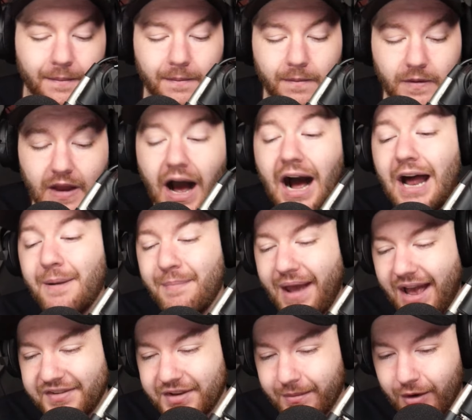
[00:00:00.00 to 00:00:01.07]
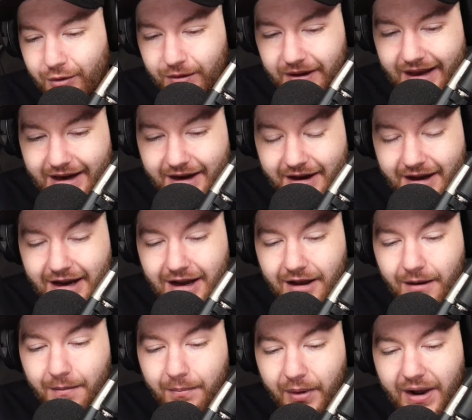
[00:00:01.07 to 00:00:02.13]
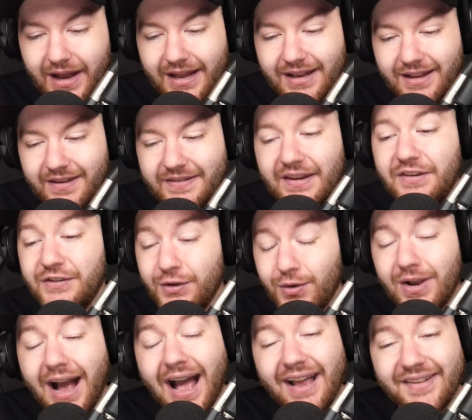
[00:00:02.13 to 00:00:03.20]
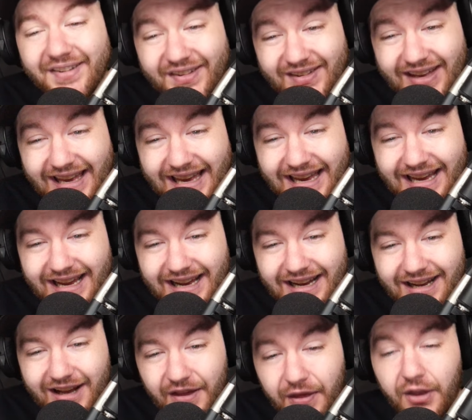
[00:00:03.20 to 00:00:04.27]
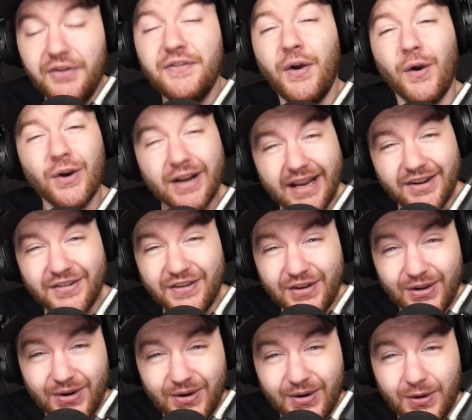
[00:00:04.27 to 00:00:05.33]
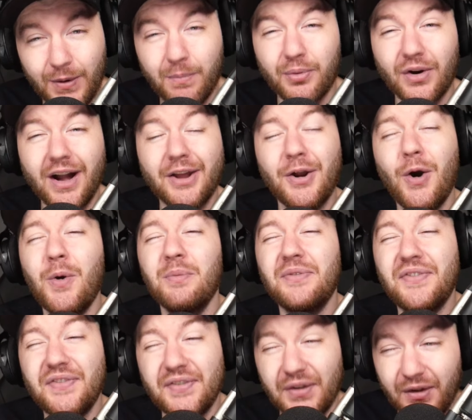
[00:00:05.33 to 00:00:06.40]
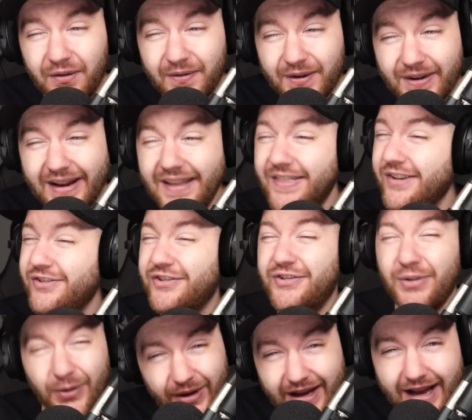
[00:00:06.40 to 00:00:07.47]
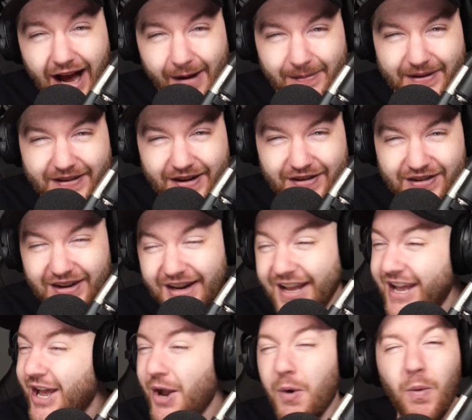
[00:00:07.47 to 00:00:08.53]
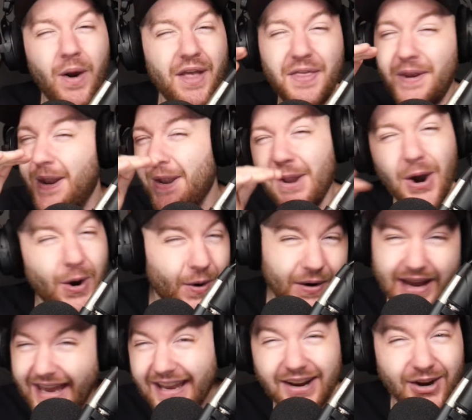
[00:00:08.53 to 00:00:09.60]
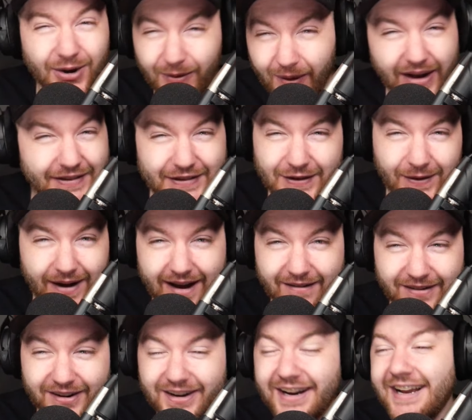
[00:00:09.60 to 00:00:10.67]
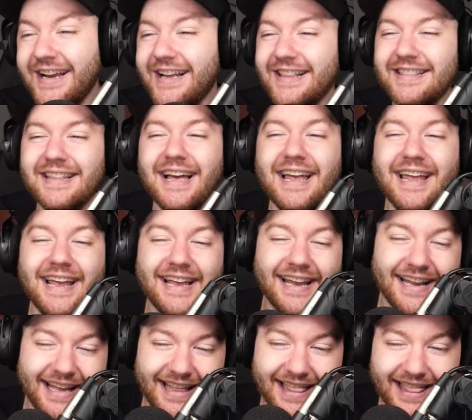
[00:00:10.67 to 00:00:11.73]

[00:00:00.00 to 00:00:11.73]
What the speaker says: non-basketball related, but did you guys see the Turkish dude who brought home silver in the shooting competition with no gear whatsoever? Like,